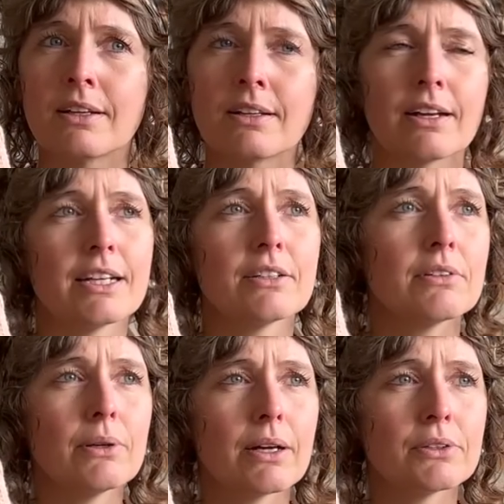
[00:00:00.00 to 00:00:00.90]
I don't
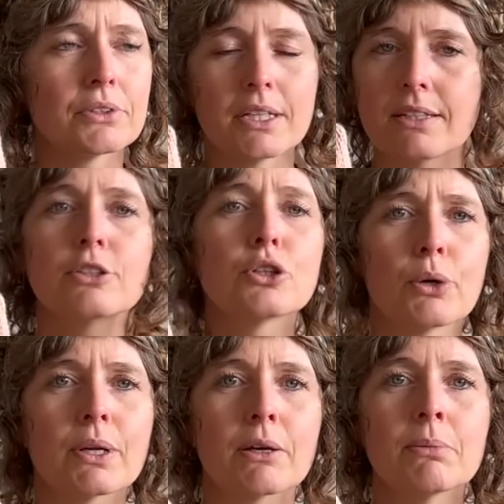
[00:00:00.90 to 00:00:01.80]
know how you say it. You
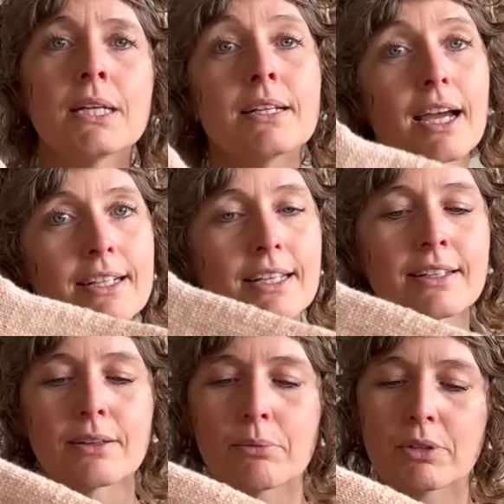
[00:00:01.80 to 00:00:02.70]
know what I mean. I
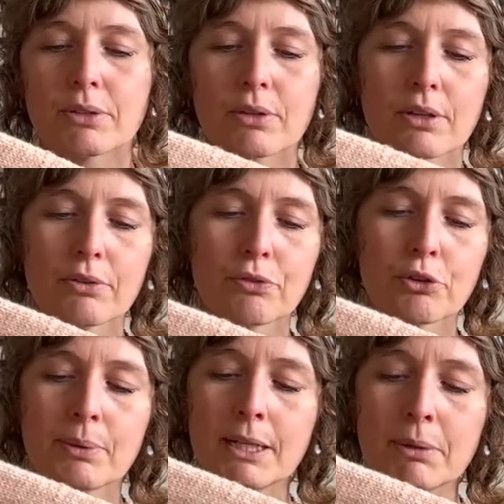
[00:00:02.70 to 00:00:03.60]
knitted them with
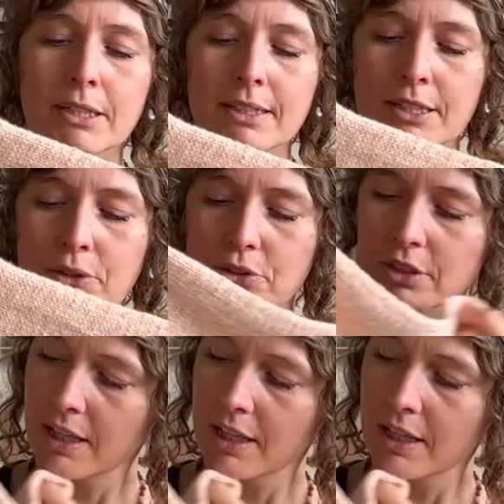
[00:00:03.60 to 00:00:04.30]
4mm needles.